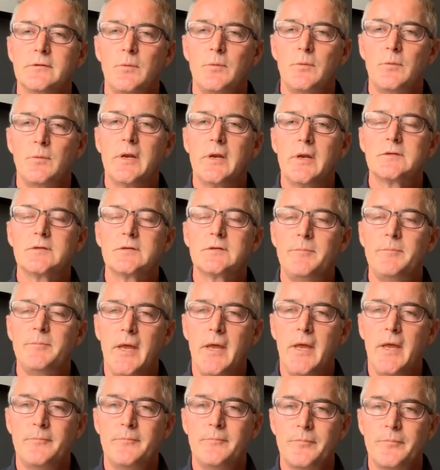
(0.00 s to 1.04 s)
a willingness to
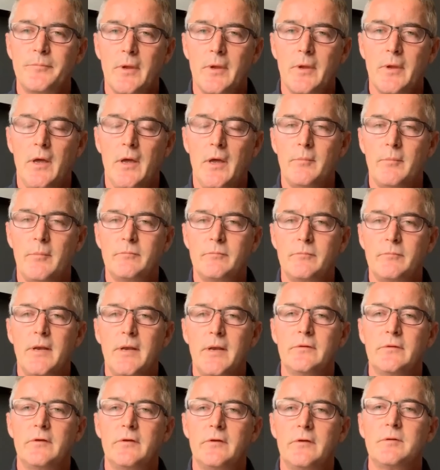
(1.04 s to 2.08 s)
pay. As many
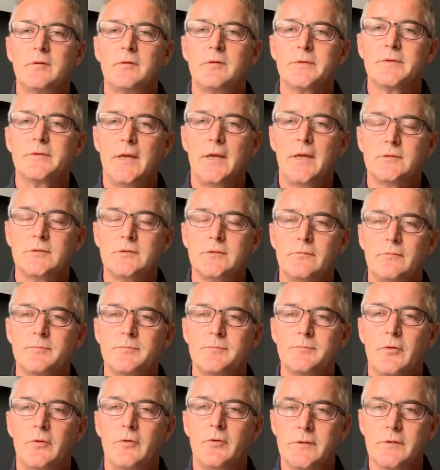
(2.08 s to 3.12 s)
as 60% of
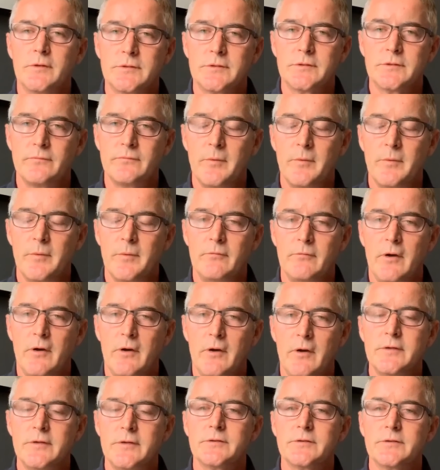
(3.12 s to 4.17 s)
respondents from our
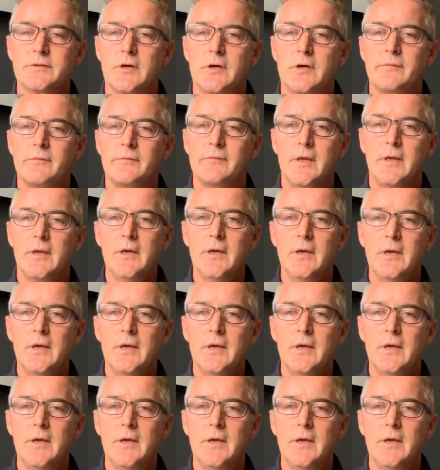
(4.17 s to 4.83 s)
recent survey